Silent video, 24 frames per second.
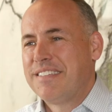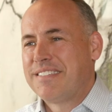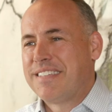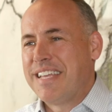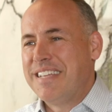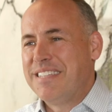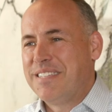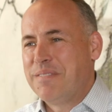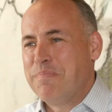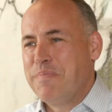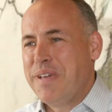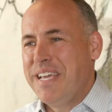
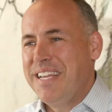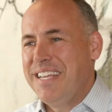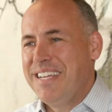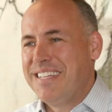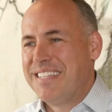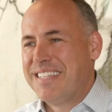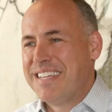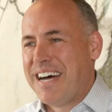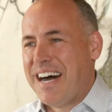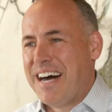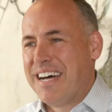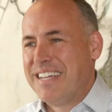Since
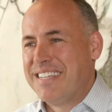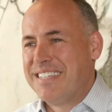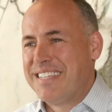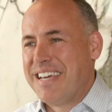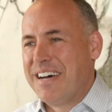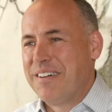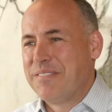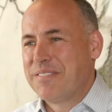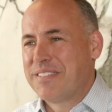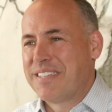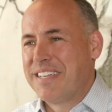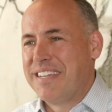meeting Donn
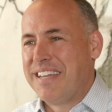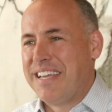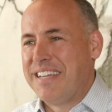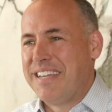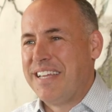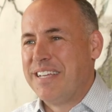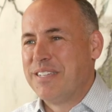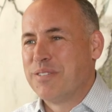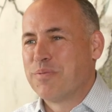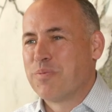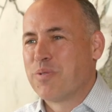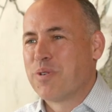Delson
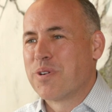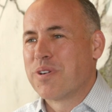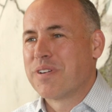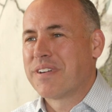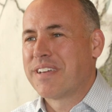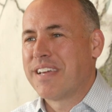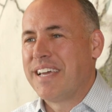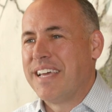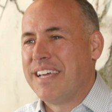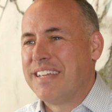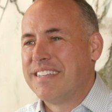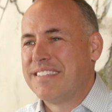and his
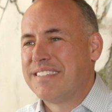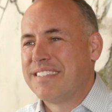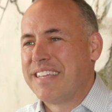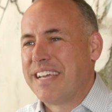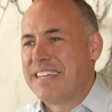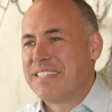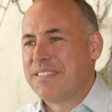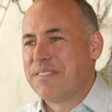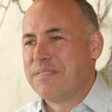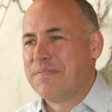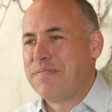work in Santa